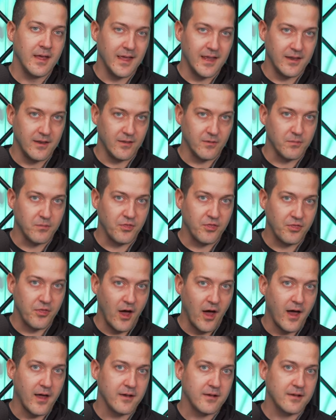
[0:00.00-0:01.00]
It is
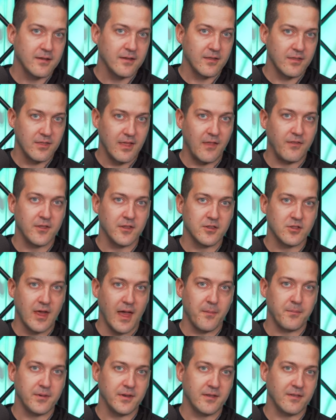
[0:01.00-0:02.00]
thought that the
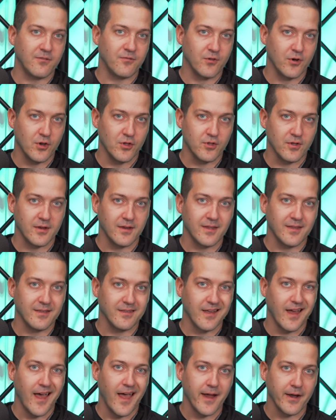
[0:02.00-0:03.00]
Japanese version
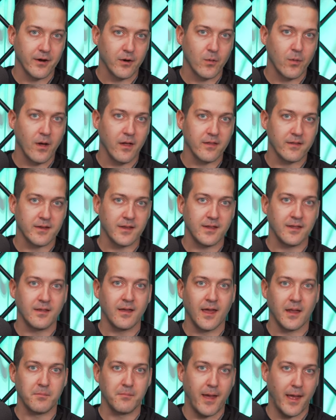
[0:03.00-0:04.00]
is a higher quality
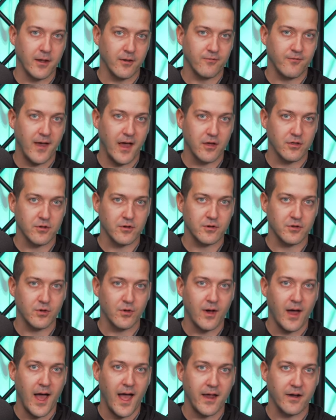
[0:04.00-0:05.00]
and manufactured
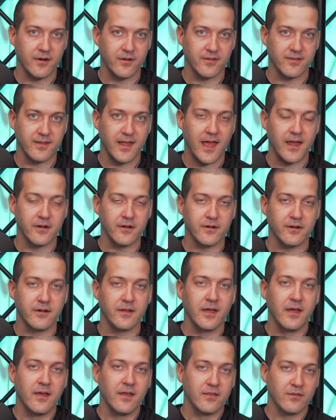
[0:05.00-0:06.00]
to a higher standard.
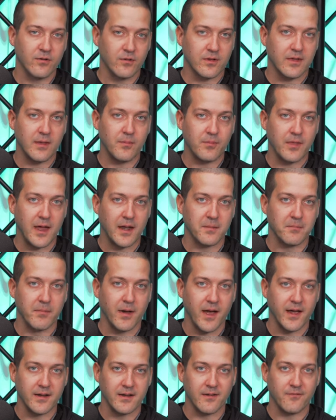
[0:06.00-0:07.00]
So keep that in
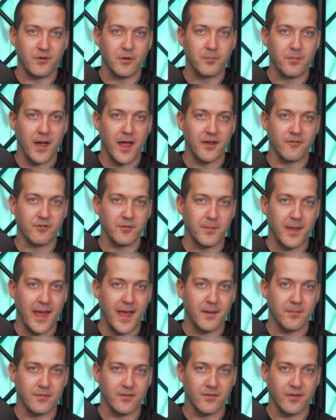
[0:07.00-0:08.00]
mind. If you're buying from
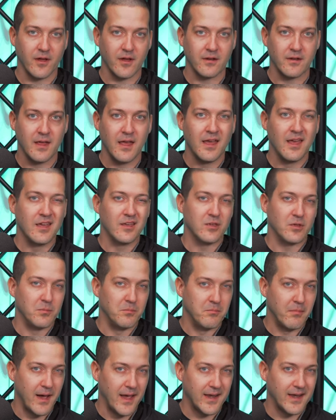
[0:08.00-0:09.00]
Amazon, you
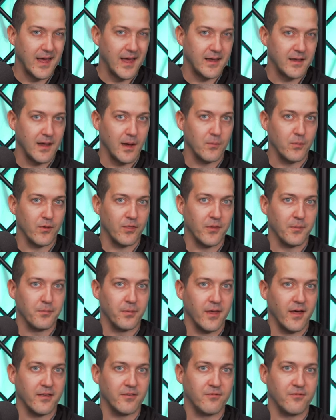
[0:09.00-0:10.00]
might end up with the
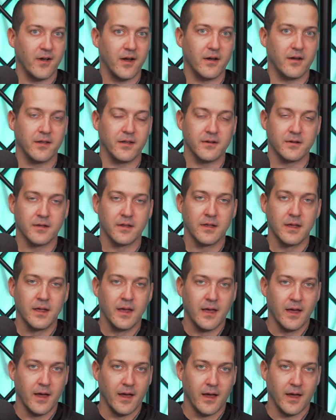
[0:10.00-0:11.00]
plus variant.
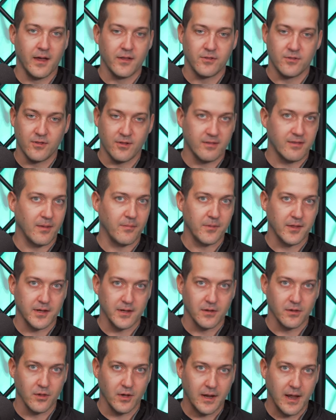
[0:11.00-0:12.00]
Just
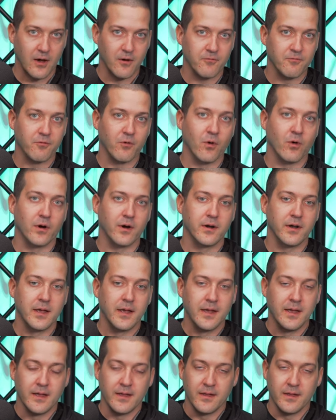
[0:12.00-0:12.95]
something to look out for.